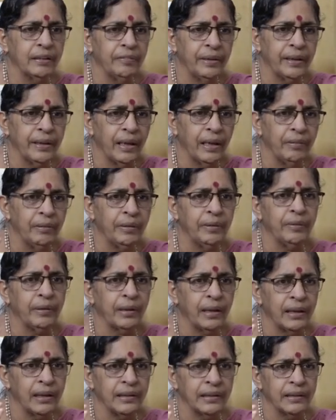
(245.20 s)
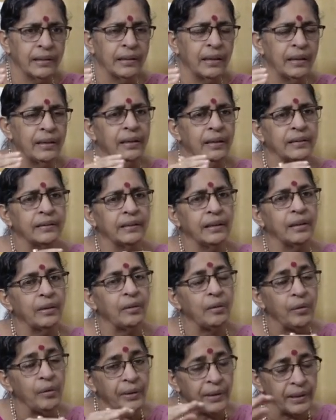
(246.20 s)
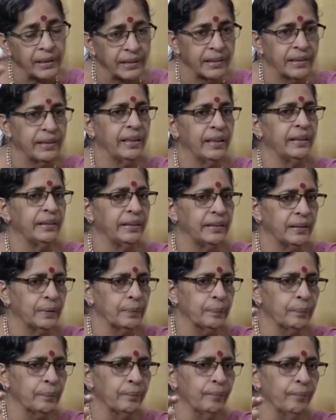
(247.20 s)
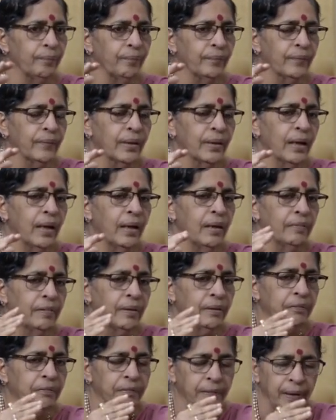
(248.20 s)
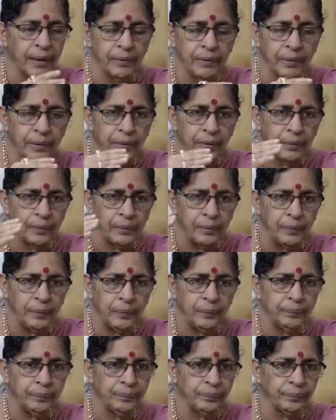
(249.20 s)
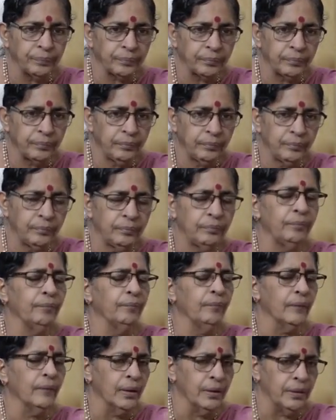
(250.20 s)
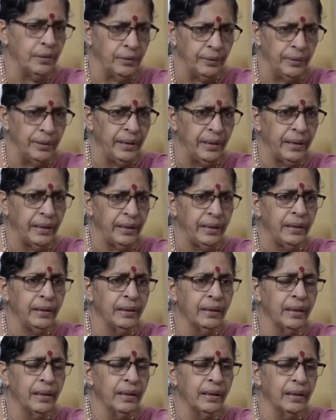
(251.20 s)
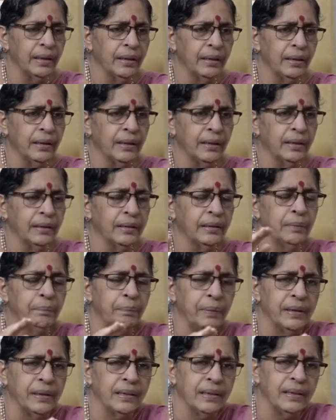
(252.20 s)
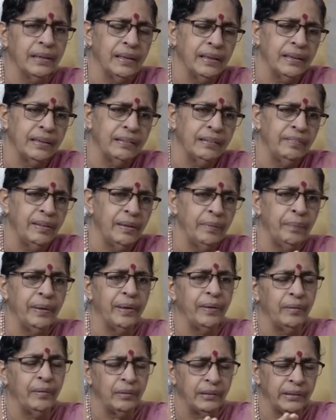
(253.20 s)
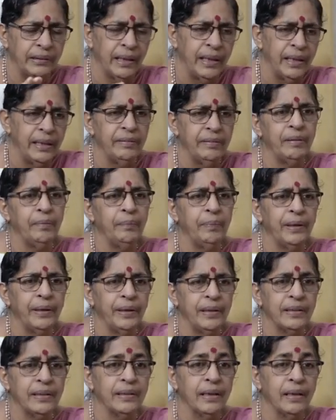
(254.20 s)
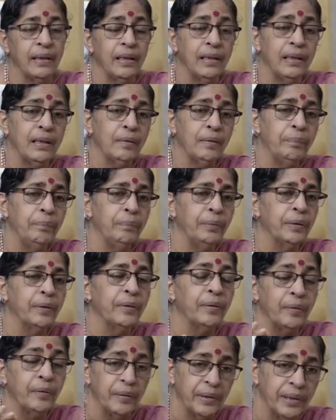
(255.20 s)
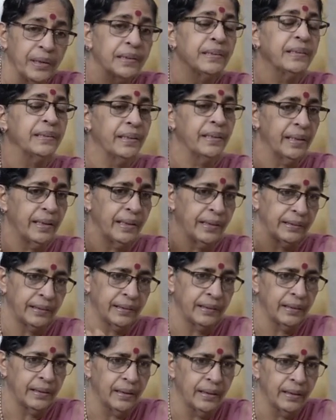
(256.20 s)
we have to consider as a growing stage. From 5 to 20, the person will be, or child will be in a sharp growing stage,